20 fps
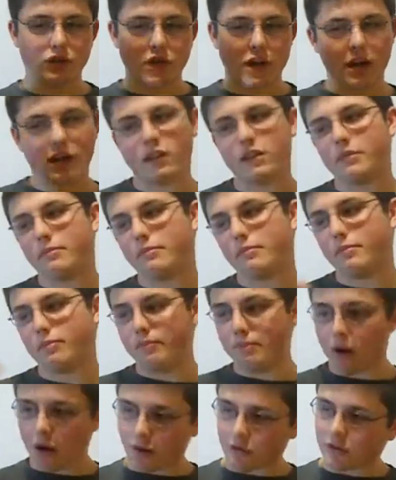The barrels
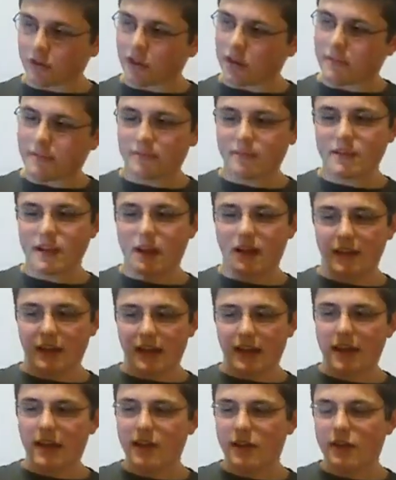only come down to
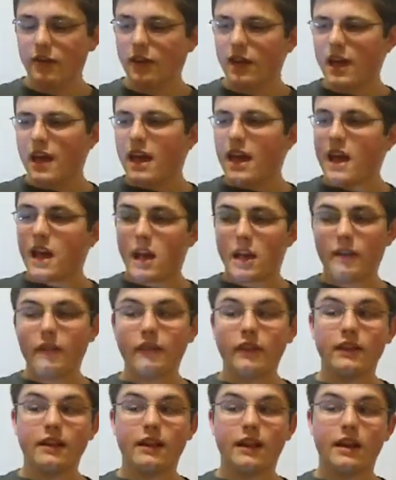here, and
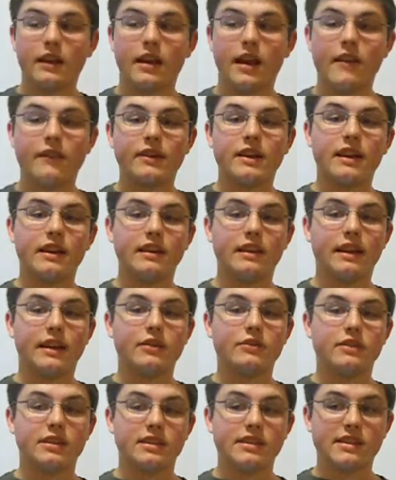evidently they use the
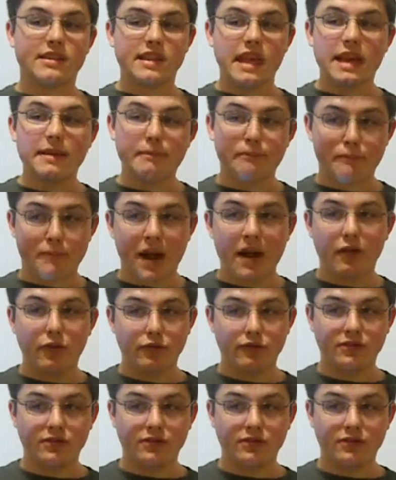same barrels,